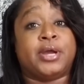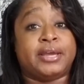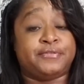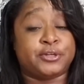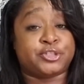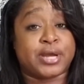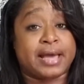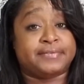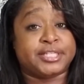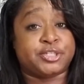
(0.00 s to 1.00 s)
If you're
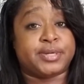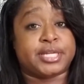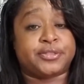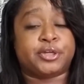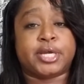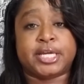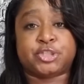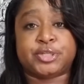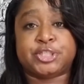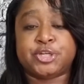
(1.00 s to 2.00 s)
traveling to another
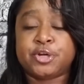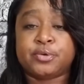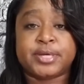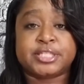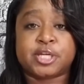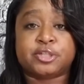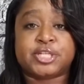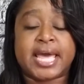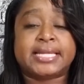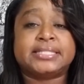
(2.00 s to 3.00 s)
country, do your
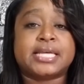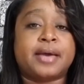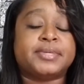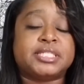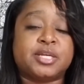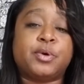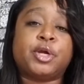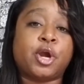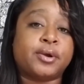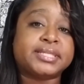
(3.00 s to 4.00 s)
research ahead of time and see
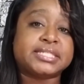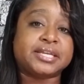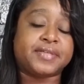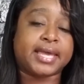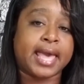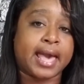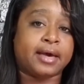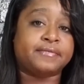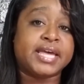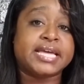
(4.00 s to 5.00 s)
what currency they
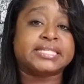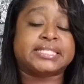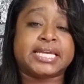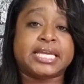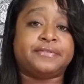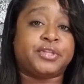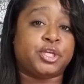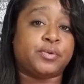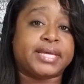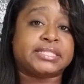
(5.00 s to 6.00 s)
have. See if the
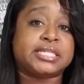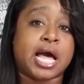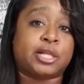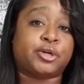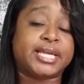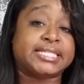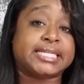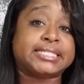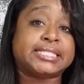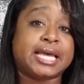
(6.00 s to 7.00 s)
US dollar is
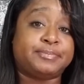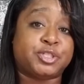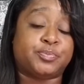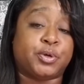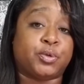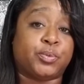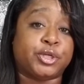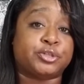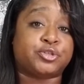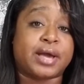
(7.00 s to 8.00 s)
acceptable
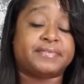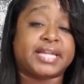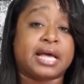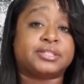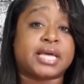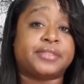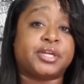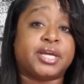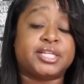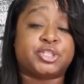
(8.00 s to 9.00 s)
when you're traveling outside
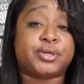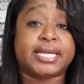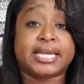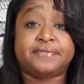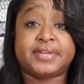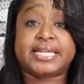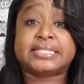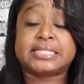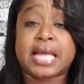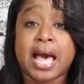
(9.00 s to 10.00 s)
the country. If it
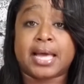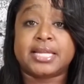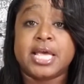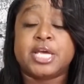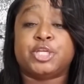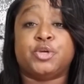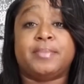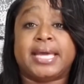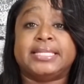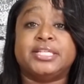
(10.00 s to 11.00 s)
is not, you
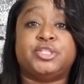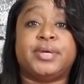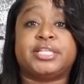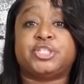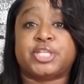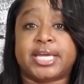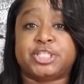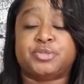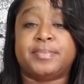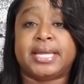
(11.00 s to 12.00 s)
may need to
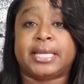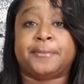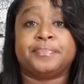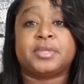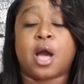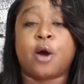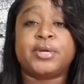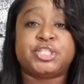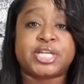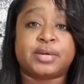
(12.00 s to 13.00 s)
exchange money.
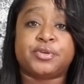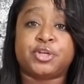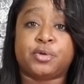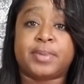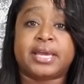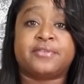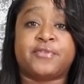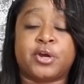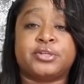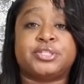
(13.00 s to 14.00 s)
Always check with your bank
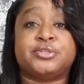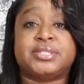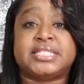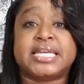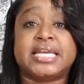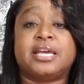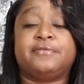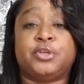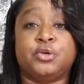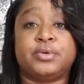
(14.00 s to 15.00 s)
first to see
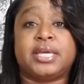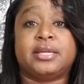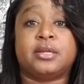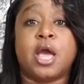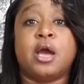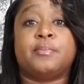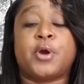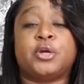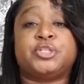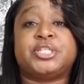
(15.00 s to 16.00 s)
if you can
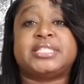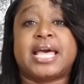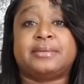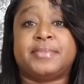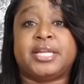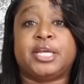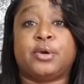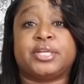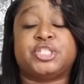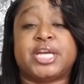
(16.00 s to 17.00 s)
purchase that money
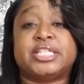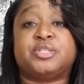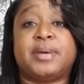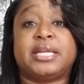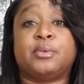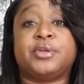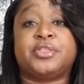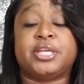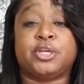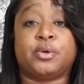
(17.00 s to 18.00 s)
or exchange money
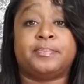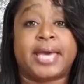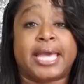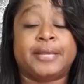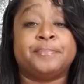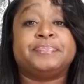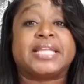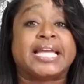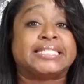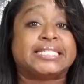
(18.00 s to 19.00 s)
within your bank
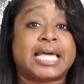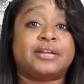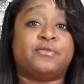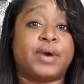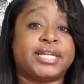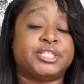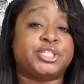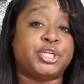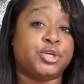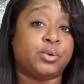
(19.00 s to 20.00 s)
instead of waiting
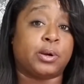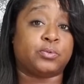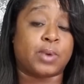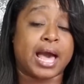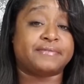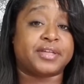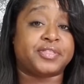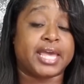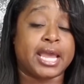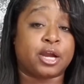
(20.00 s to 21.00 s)
till you arrive at
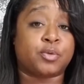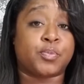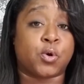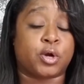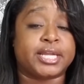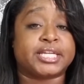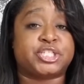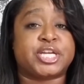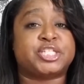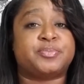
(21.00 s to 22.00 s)
the airport and
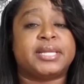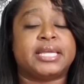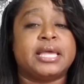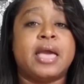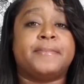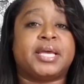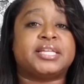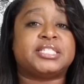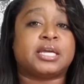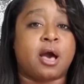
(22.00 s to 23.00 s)
exchange money
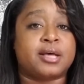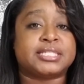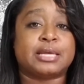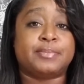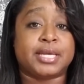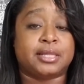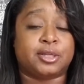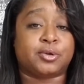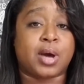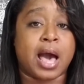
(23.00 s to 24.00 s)
because the cost can be a
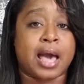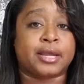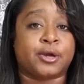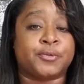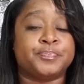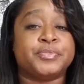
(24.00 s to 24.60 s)
little higher.